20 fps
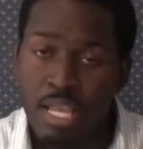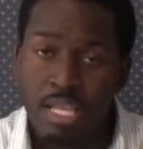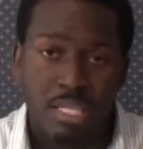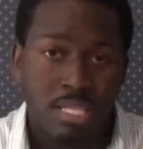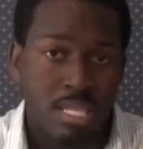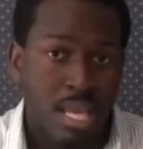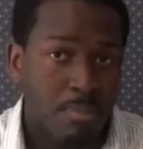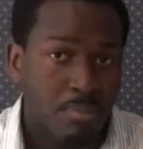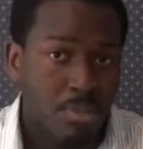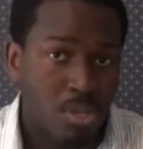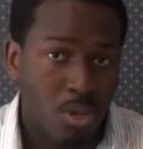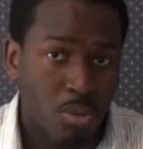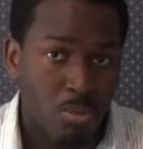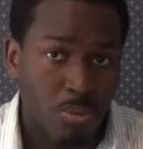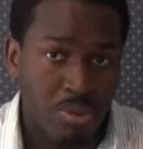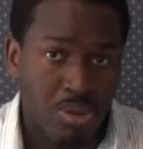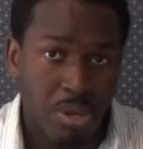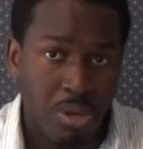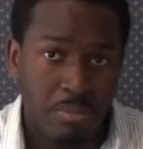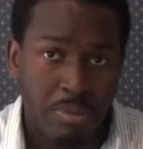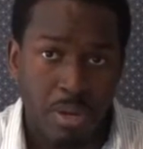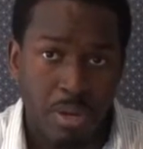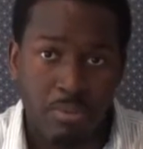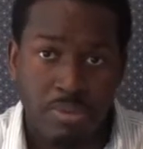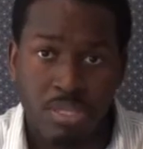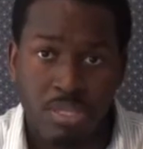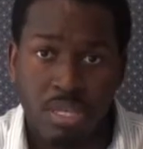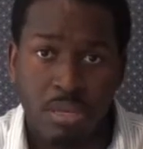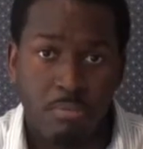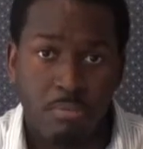Samsung will be coming out
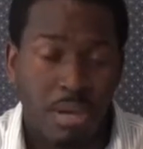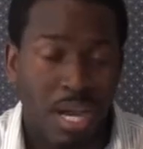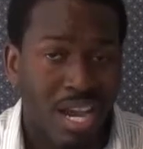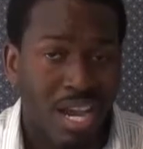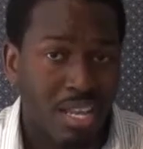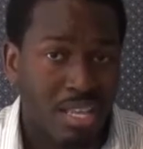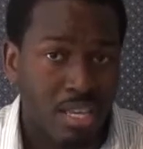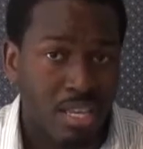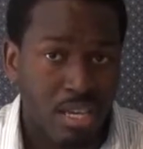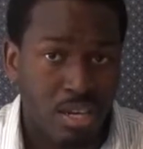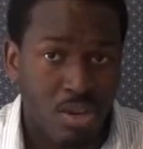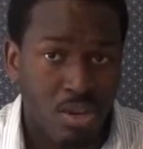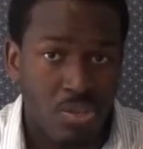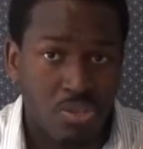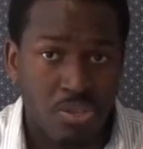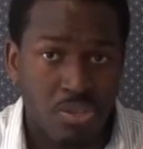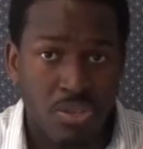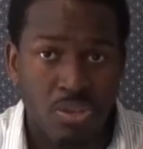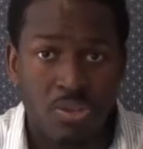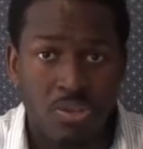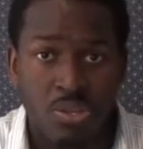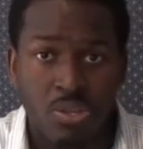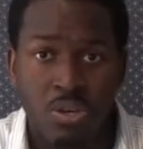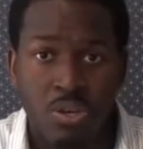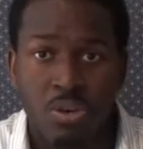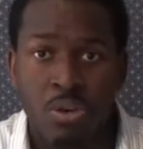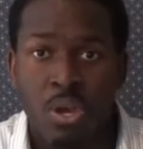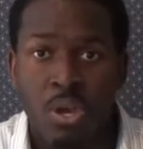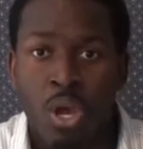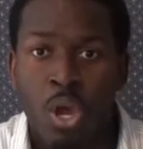with some. Pioneer also.
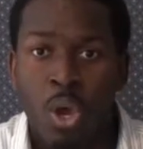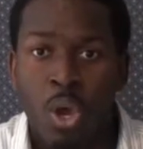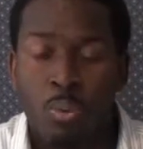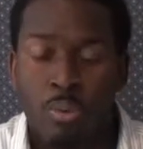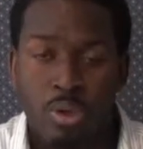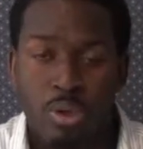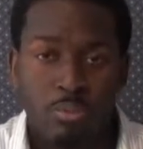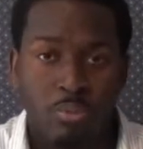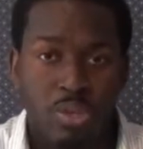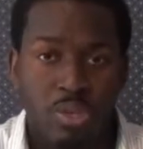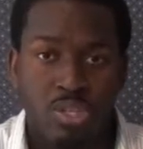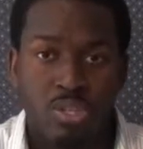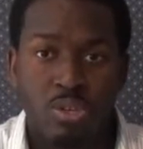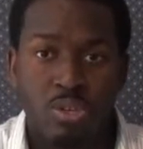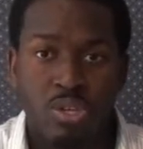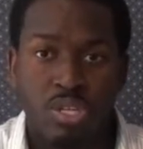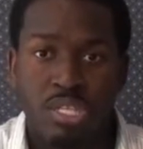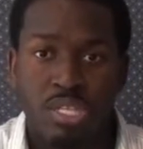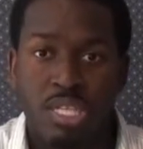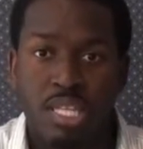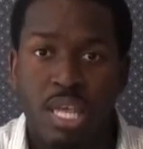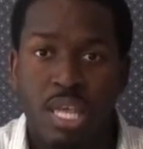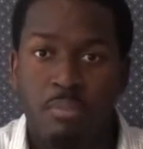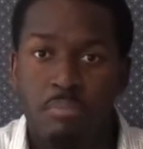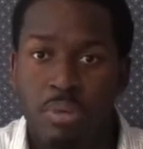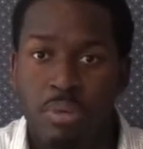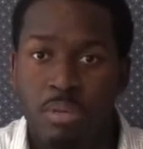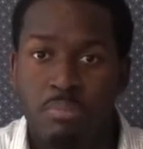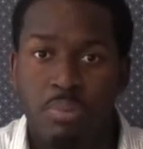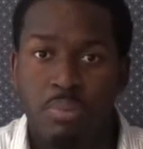So we, we're going to see
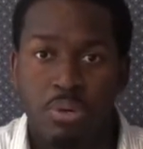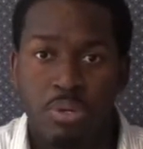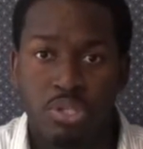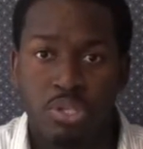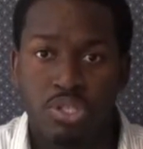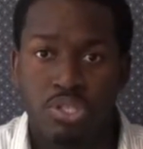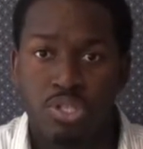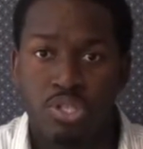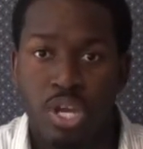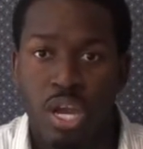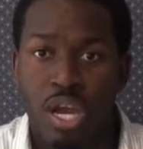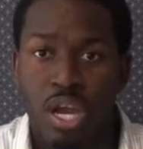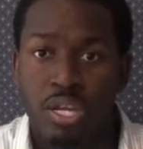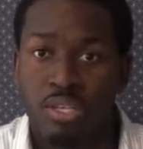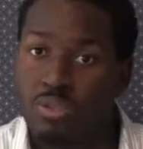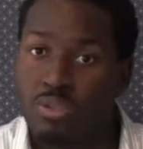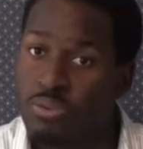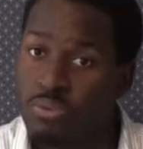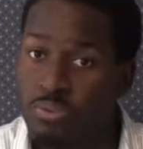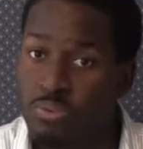that big push uh, to